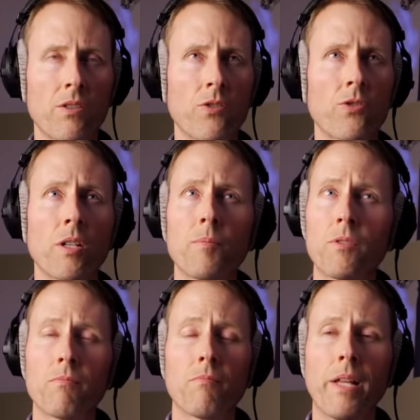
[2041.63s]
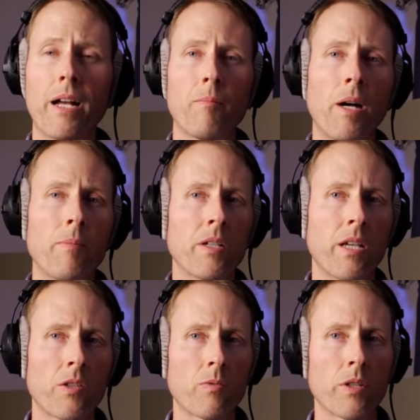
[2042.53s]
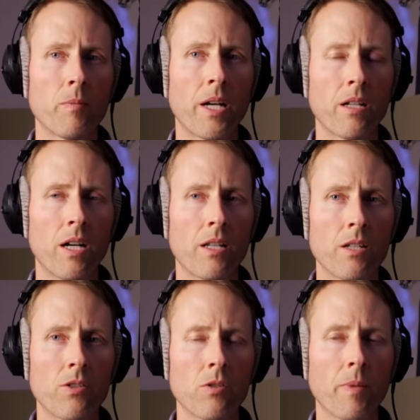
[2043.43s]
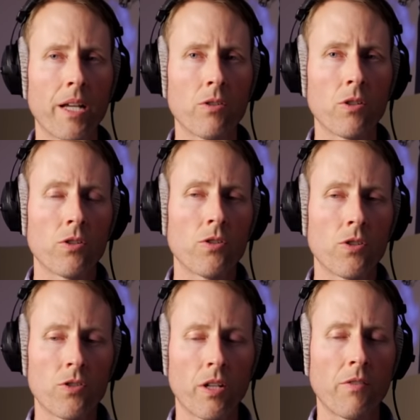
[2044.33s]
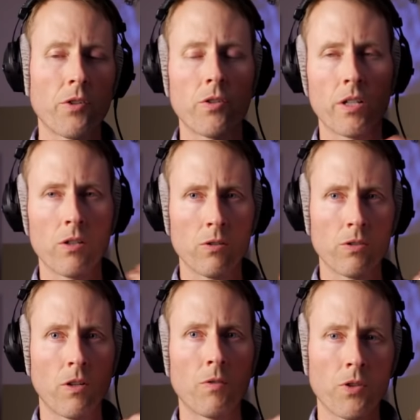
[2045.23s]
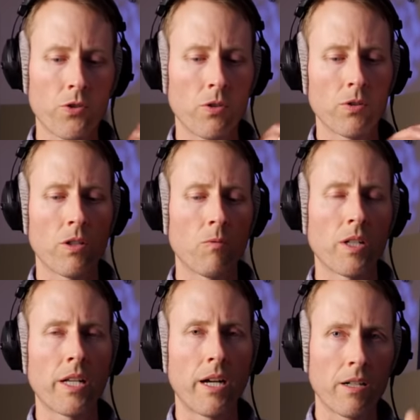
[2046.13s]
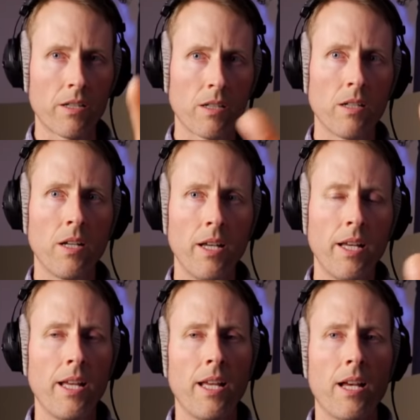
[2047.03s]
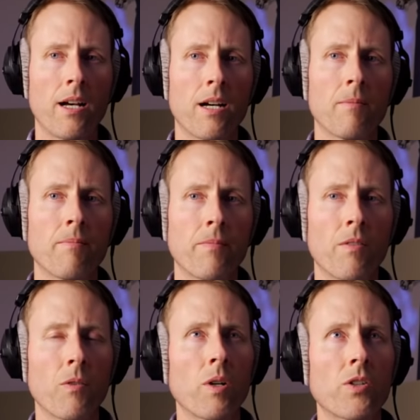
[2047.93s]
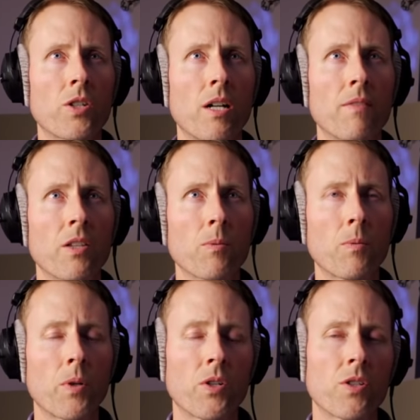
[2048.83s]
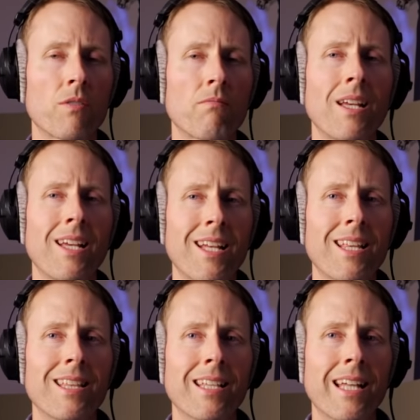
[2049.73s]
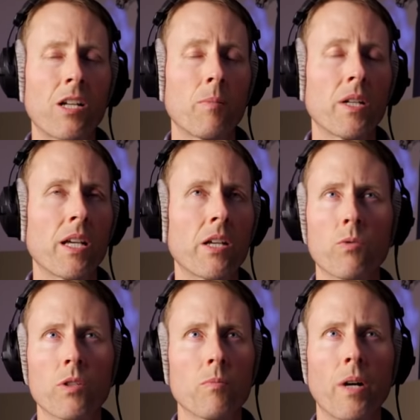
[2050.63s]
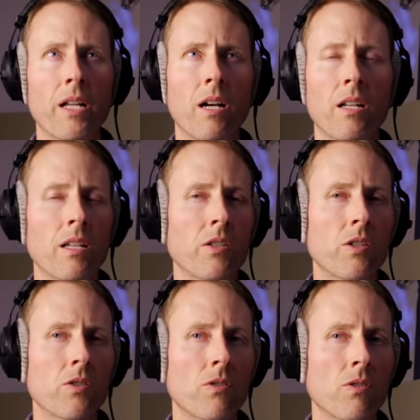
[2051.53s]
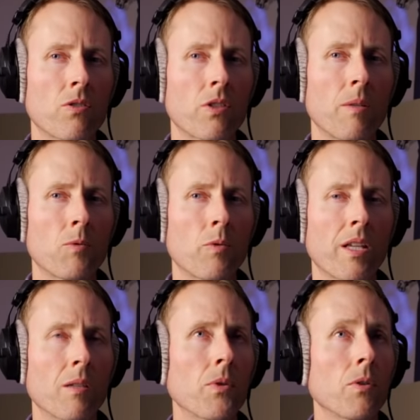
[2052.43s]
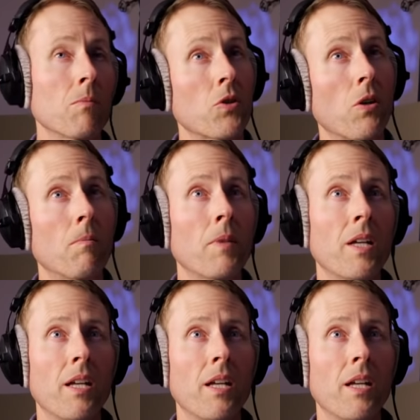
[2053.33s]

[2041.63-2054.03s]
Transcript: to the script, that might be a case where you might not need to. You might, you could just, like if you're doing an old over-the-shoulder of one character um, of a one-shot of the other person, then that could be a case where you might not need to, to keep swinging the boom. So